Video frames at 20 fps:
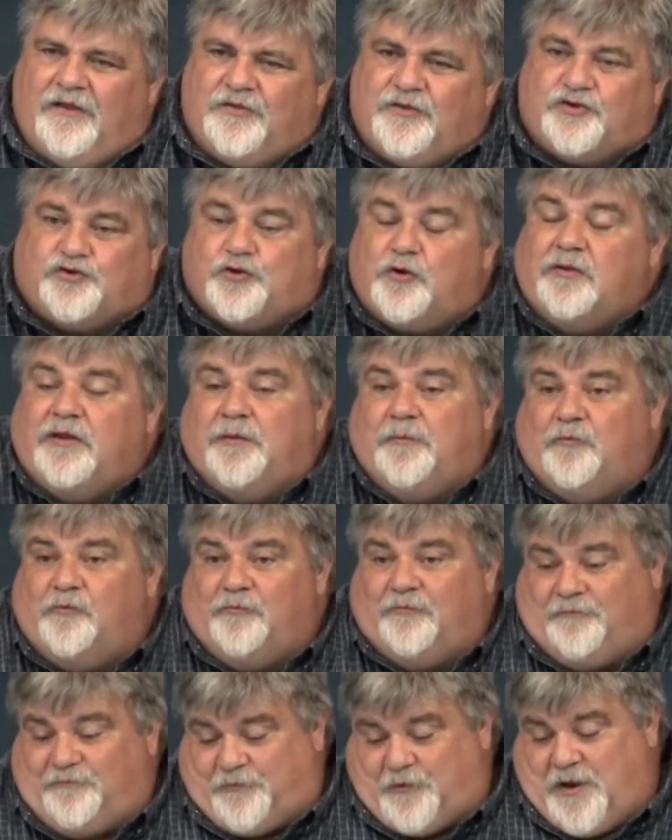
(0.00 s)
The
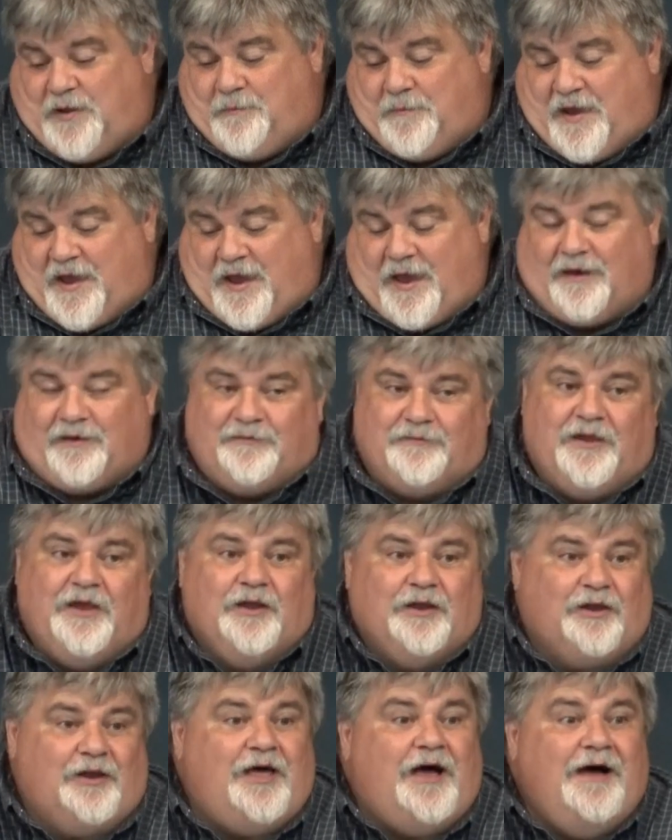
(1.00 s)
truly free
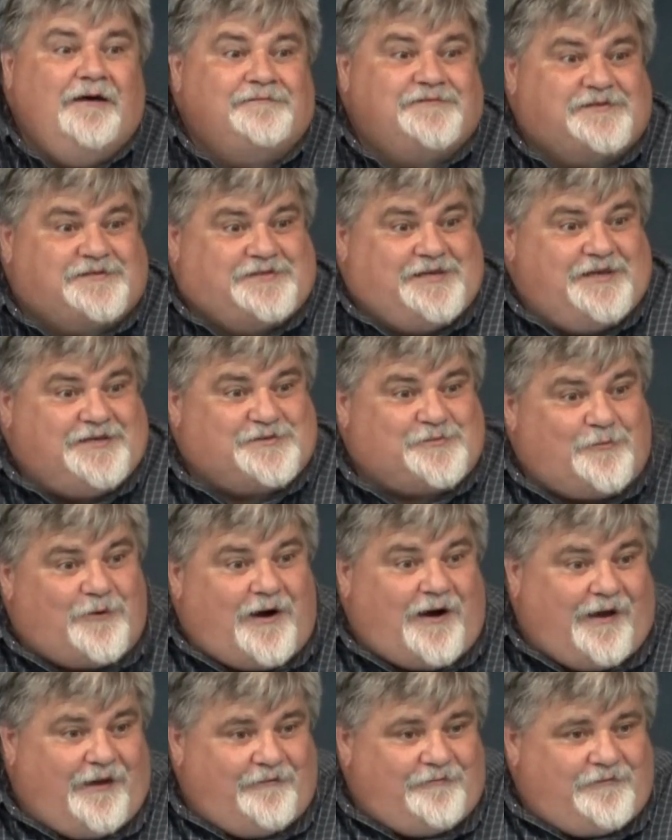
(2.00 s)
man loves his
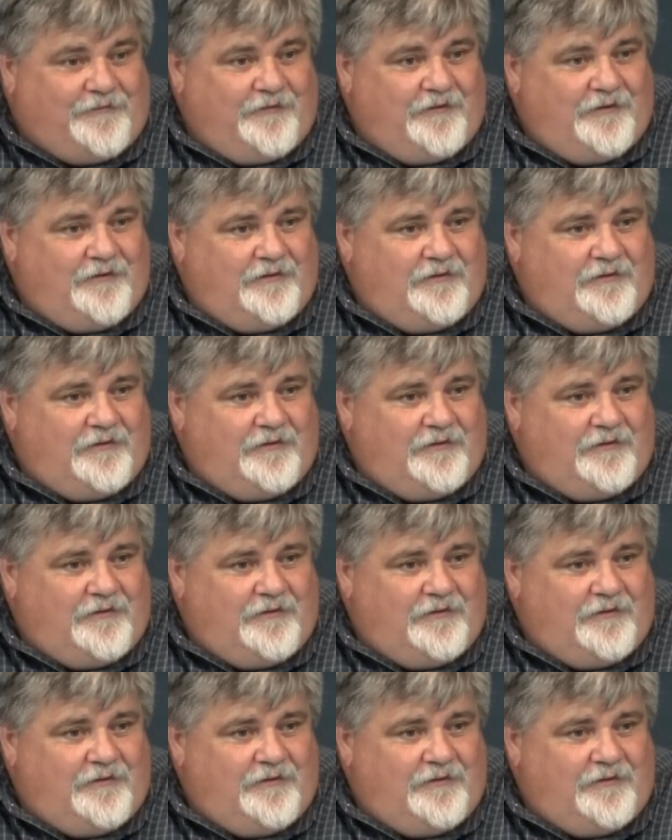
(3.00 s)
wife,